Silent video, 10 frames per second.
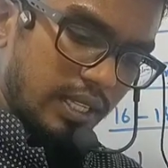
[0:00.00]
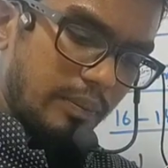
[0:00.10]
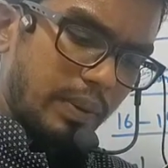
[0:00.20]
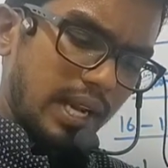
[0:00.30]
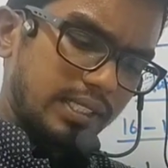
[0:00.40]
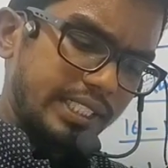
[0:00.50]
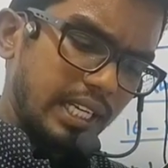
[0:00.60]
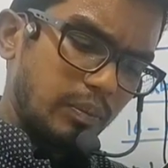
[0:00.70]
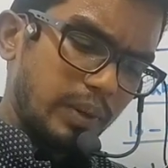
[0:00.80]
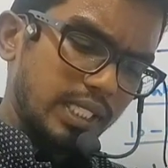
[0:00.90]
The
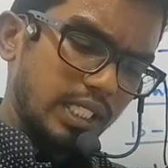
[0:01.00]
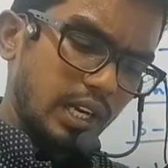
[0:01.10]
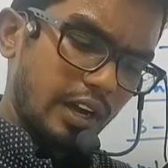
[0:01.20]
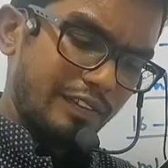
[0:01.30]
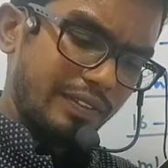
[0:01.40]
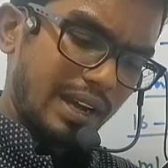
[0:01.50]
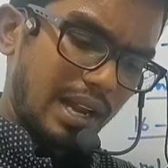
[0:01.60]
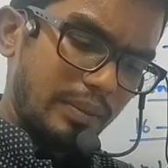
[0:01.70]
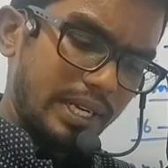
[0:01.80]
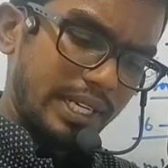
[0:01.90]
partial pressure of
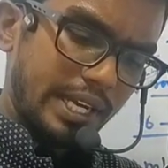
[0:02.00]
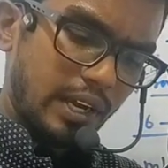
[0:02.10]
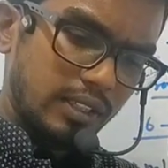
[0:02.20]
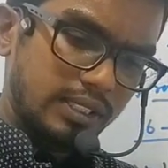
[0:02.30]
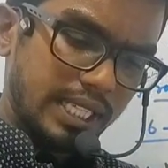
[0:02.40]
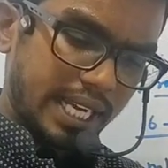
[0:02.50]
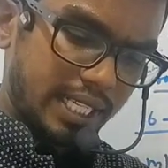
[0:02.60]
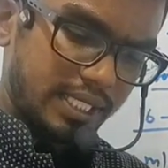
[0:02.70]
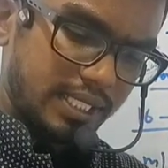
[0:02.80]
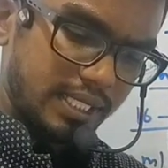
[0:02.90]
carbon
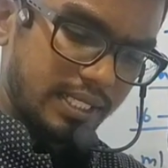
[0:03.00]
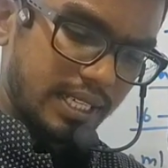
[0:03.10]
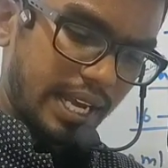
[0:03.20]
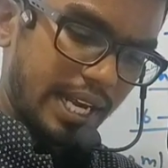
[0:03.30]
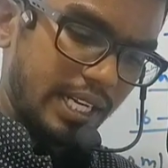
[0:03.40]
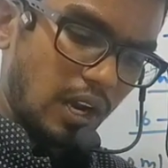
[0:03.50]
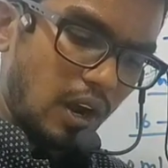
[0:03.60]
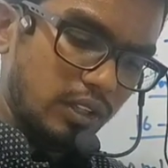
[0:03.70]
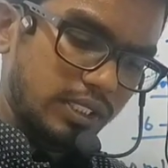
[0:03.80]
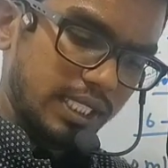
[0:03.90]
dioxide and
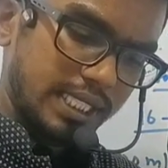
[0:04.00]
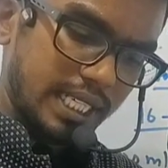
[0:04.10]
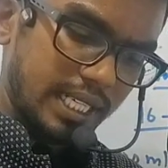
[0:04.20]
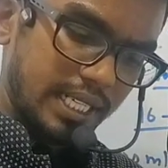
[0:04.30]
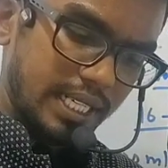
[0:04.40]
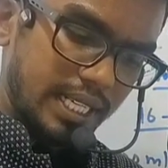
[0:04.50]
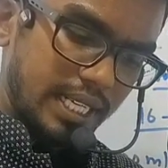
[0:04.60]
oxygen